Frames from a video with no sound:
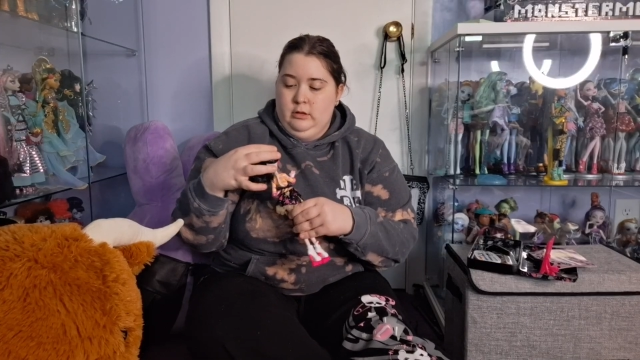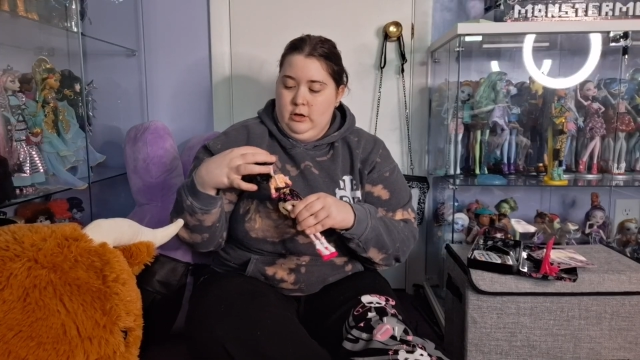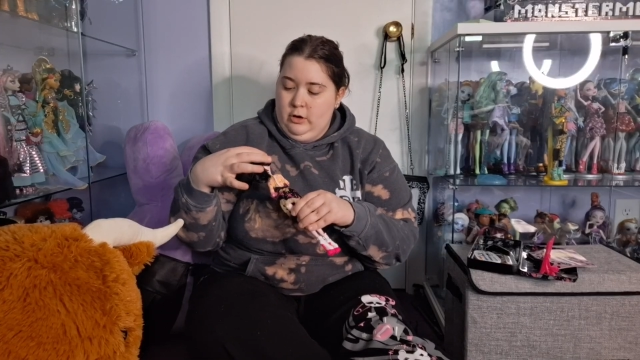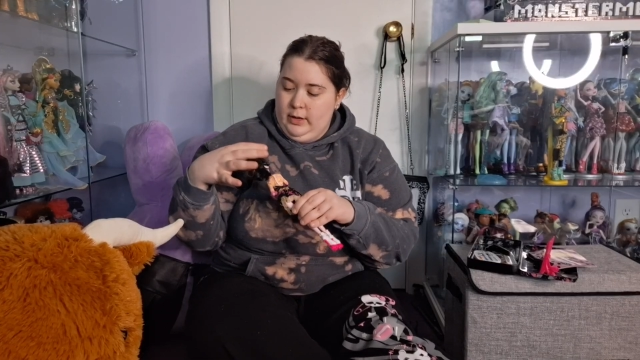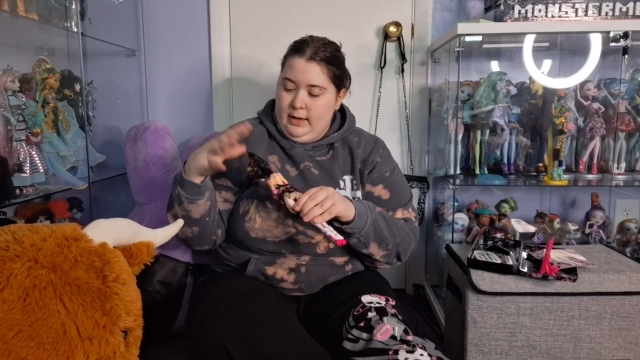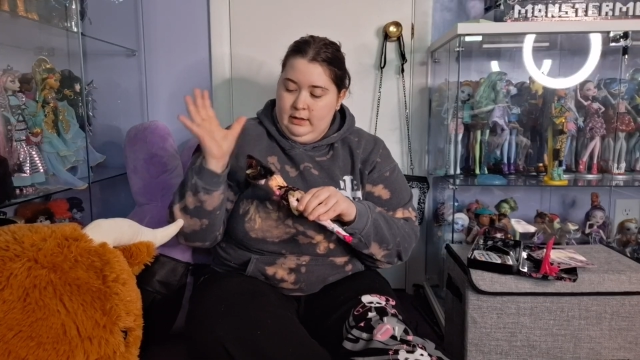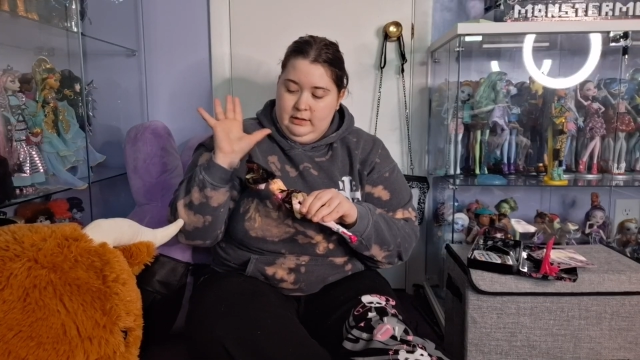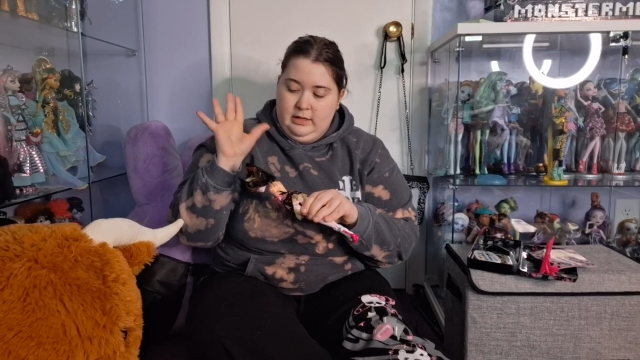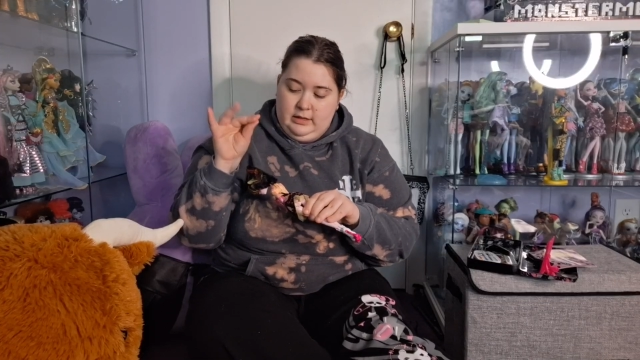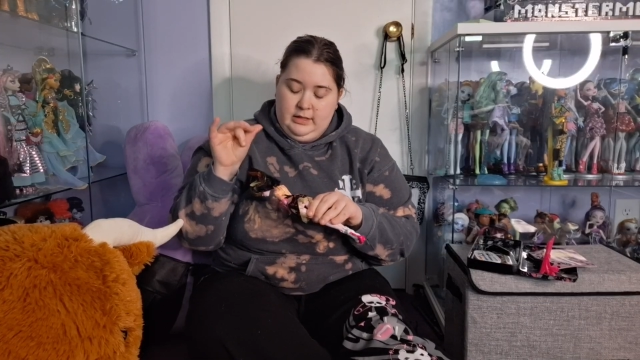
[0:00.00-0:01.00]
Oh yeah,
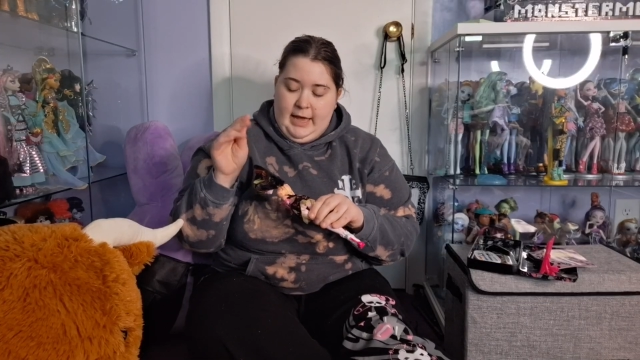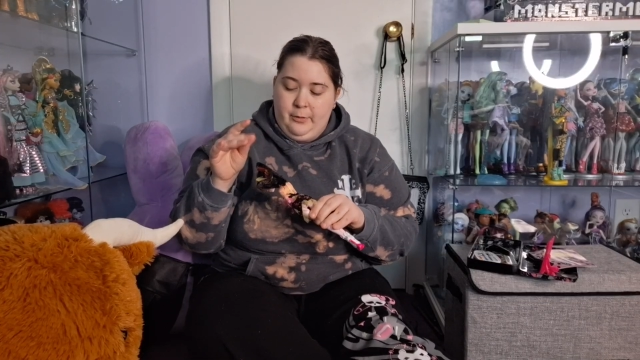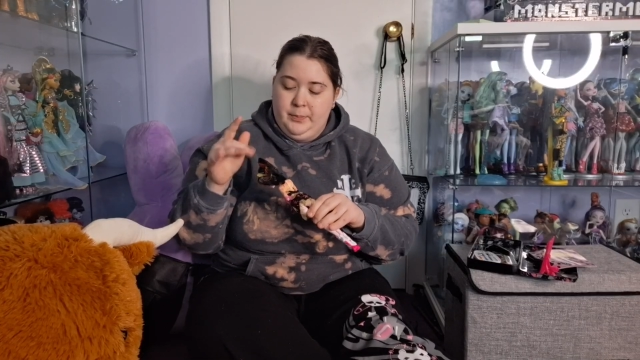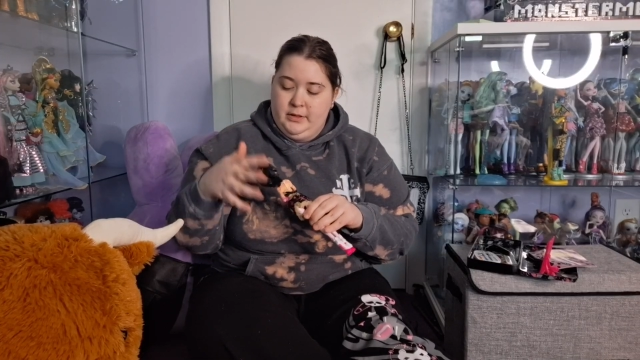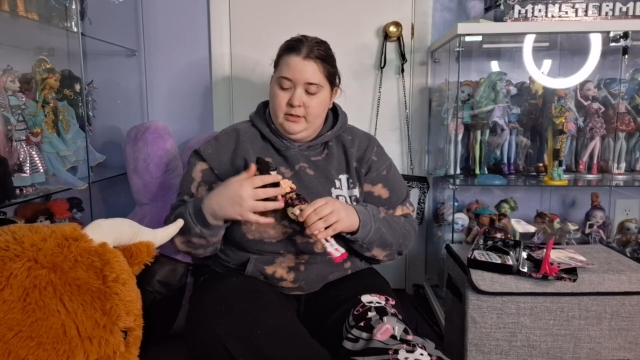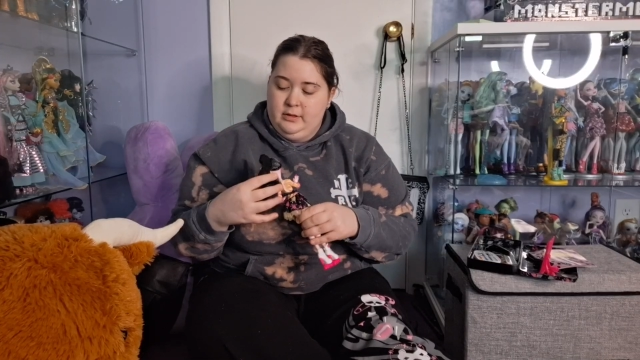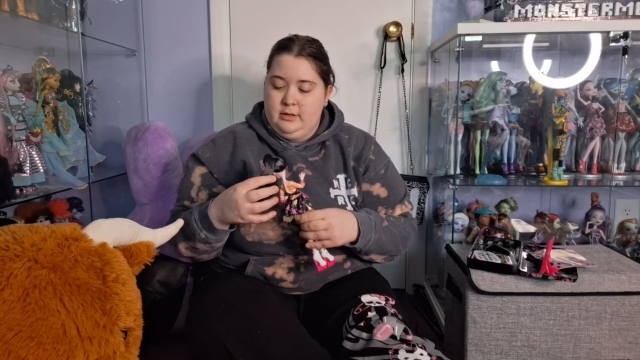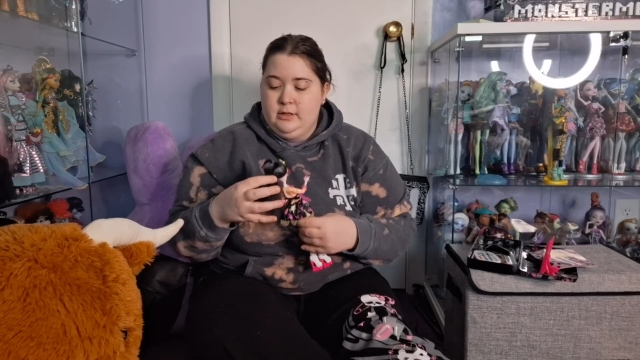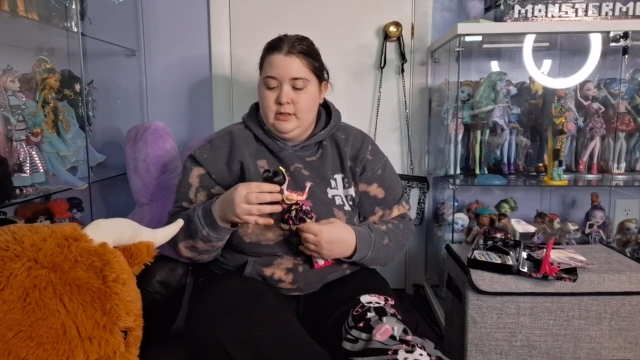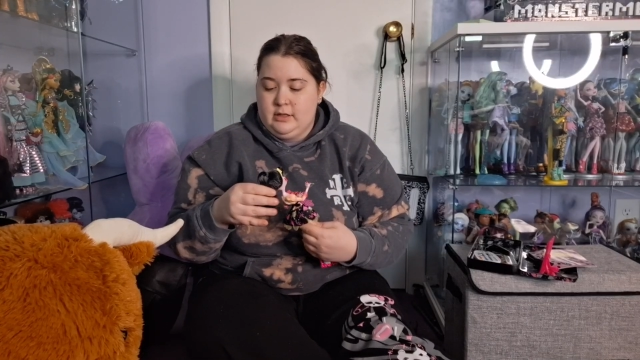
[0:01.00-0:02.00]
the scalp is
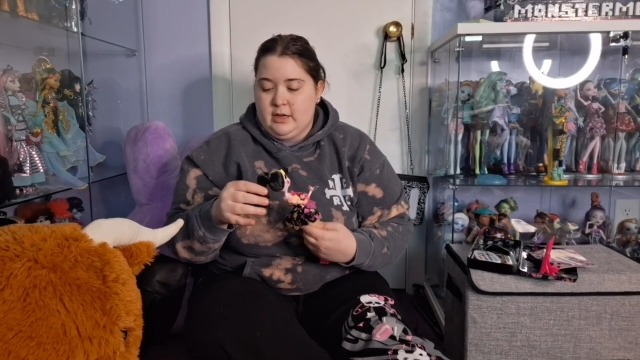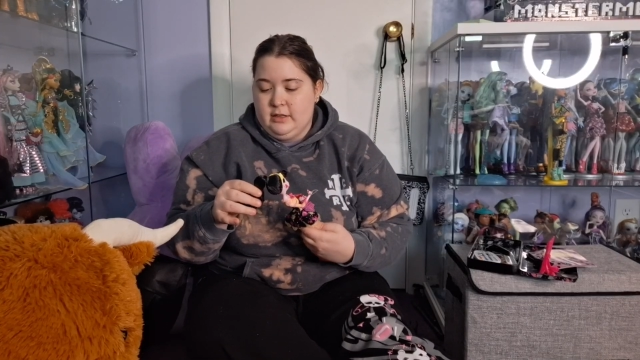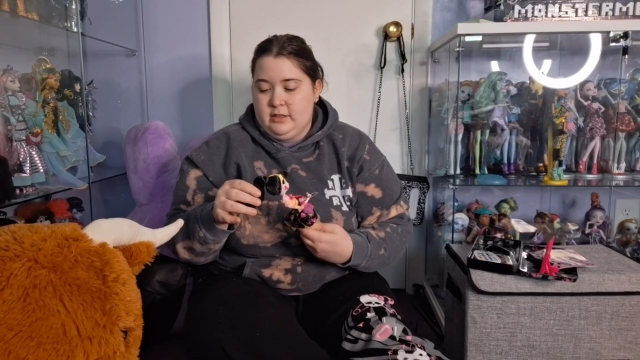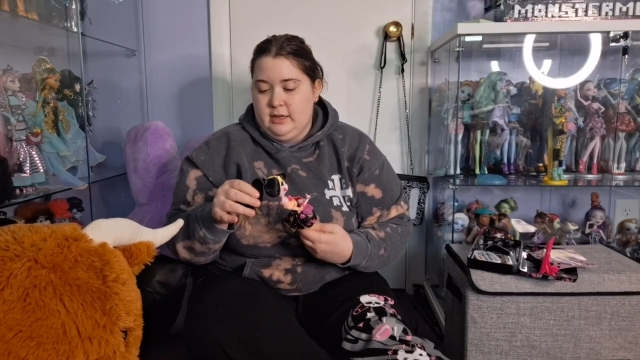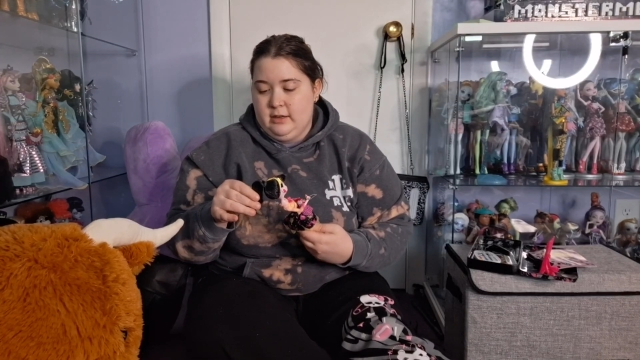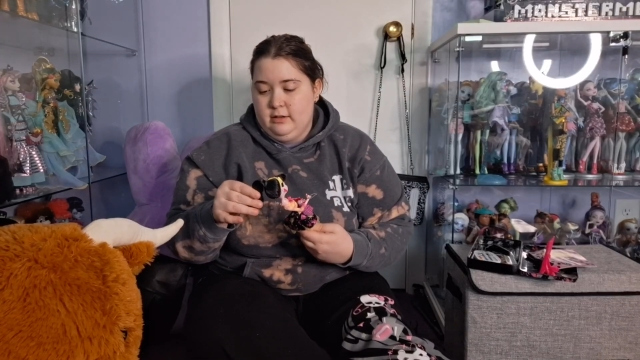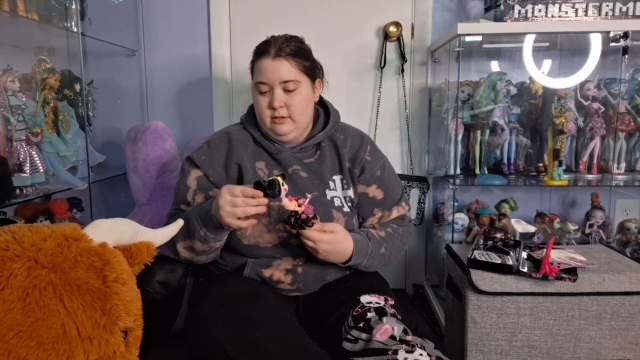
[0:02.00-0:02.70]
disgusting.